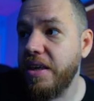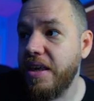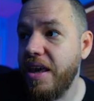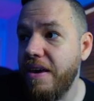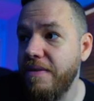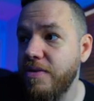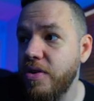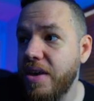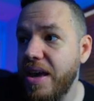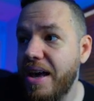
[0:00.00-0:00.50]

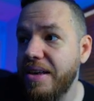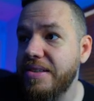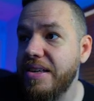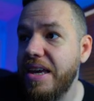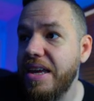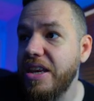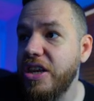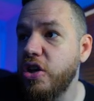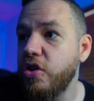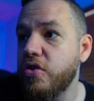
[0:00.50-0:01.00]
you guys
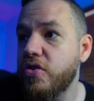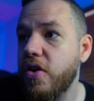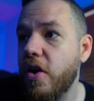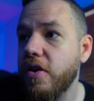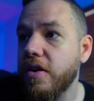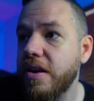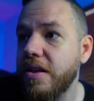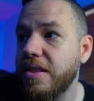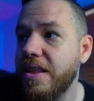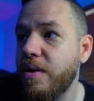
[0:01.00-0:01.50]
a new
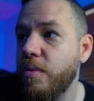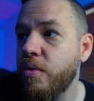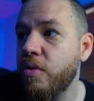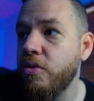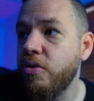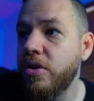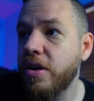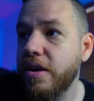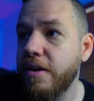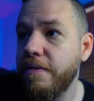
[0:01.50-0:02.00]
target that we
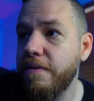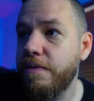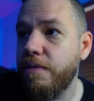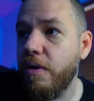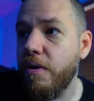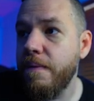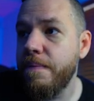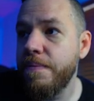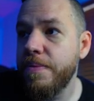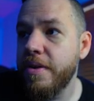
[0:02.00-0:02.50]
were looking
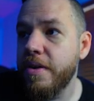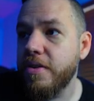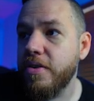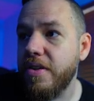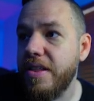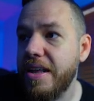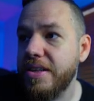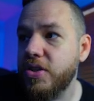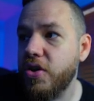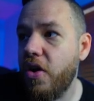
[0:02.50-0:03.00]
for. So
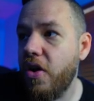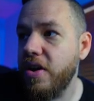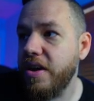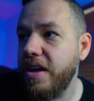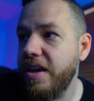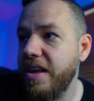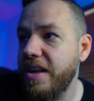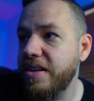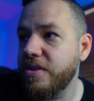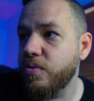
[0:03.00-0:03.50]
that
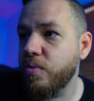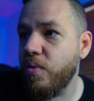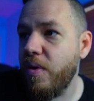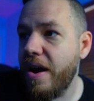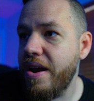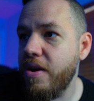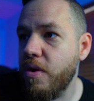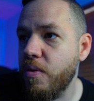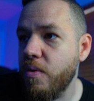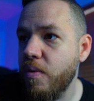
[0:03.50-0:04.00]
target is
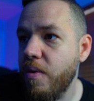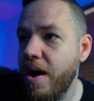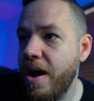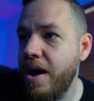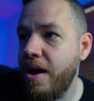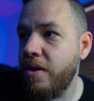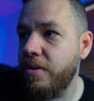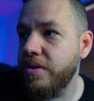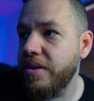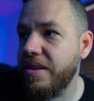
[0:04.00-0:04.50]
right
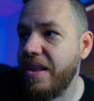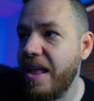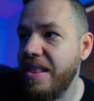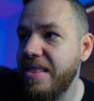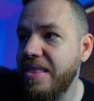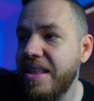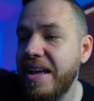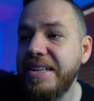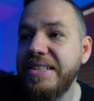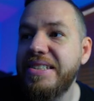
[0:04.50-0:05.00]
around that
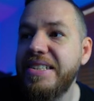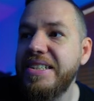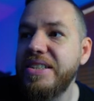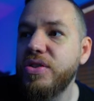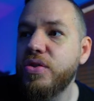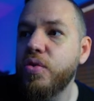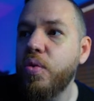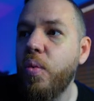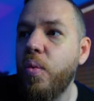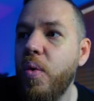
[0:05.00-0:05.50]

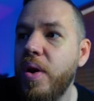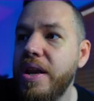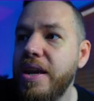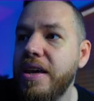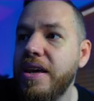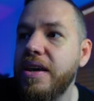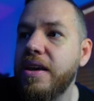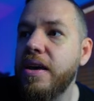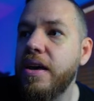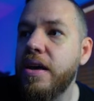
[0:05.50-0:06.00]

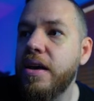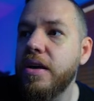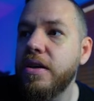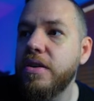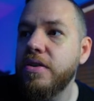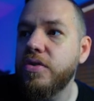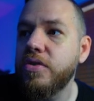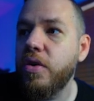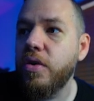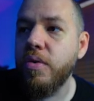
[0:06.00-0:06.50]
1920
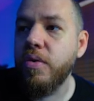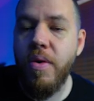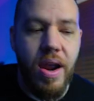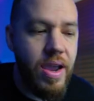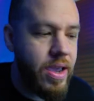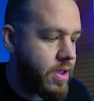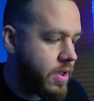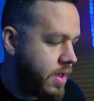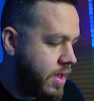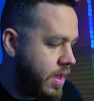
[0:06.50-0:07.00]
zone,
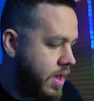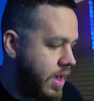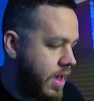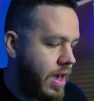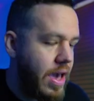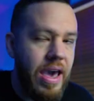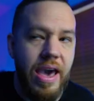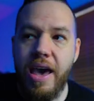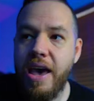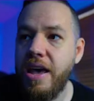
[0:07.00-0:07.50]
right?
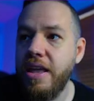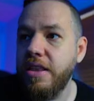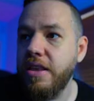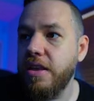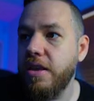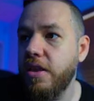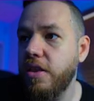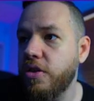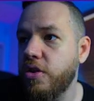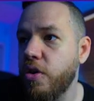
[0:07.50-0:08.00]
And
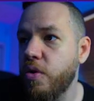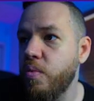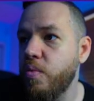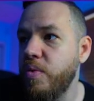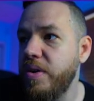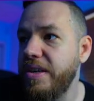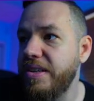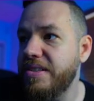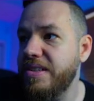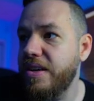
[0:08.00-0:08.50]
the
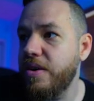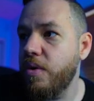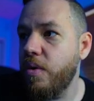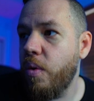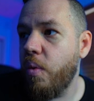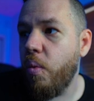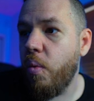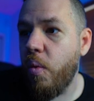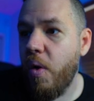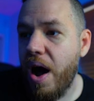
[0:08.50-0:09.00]
reason
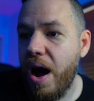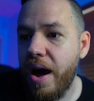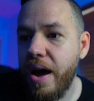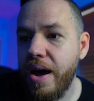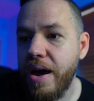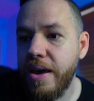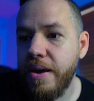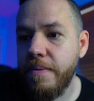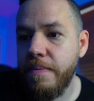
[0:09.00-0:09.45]
why